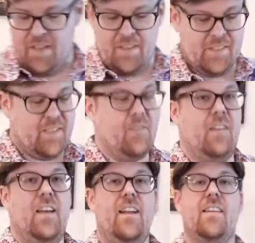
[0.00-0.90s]
So
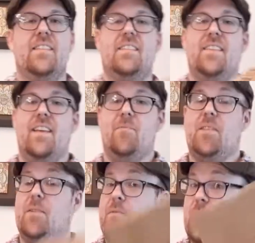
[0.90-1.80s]
let us see,
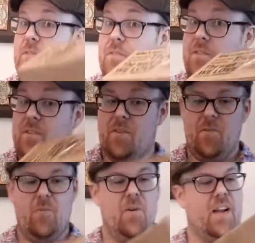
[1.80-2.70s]
without further ado,
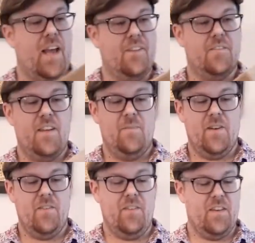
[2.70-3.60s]
what
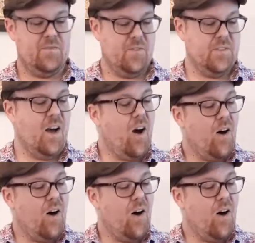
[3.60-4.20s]
Entertainment Earth has for us.